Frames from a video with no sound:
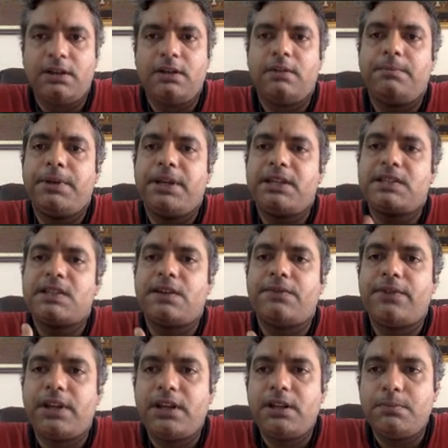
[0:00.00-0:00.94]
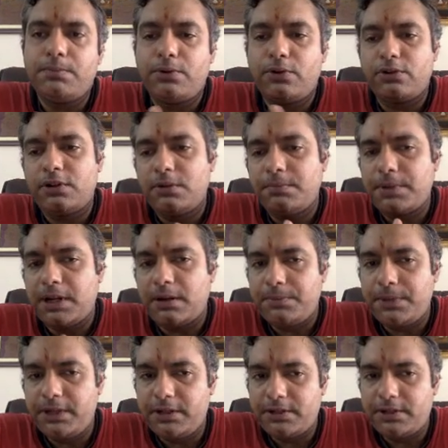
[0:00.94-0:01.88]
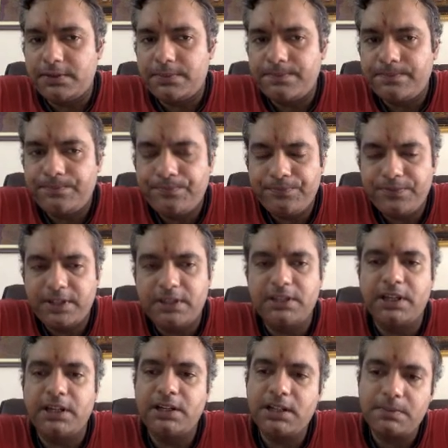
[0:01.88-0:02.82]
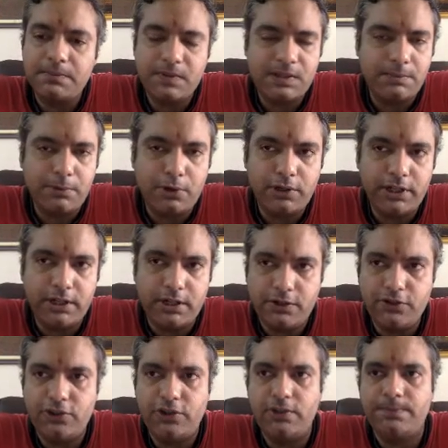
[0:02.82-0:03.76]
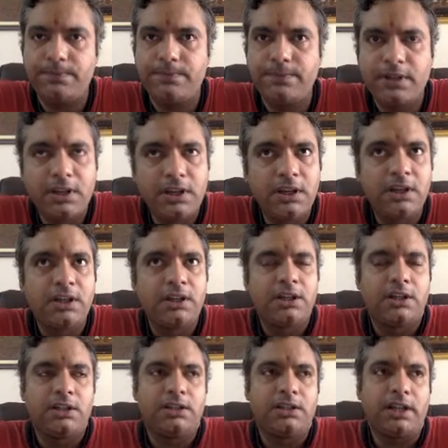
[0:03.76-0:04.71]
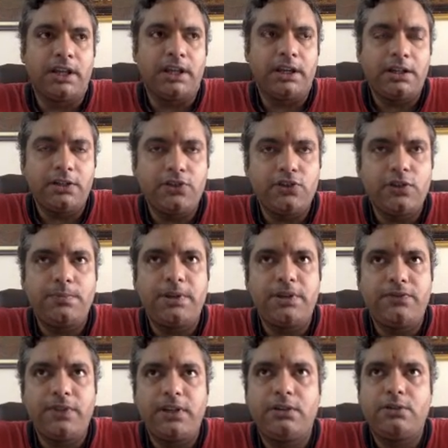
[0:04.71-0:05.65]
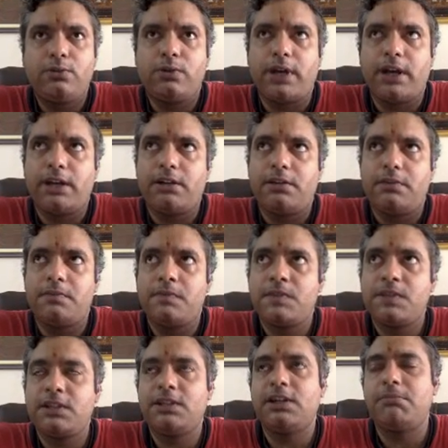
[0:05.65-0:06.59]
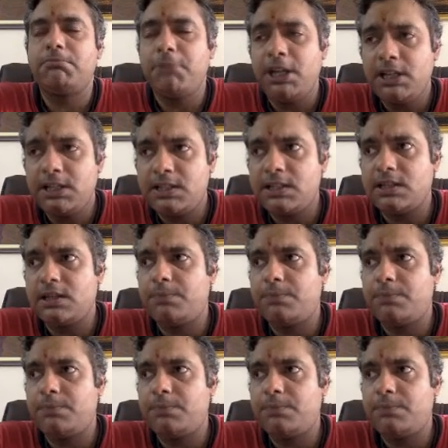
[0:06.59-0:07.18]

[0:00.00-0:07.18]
makes a very important parameter. Then comes the bond energy. The energy between two atoms that makes a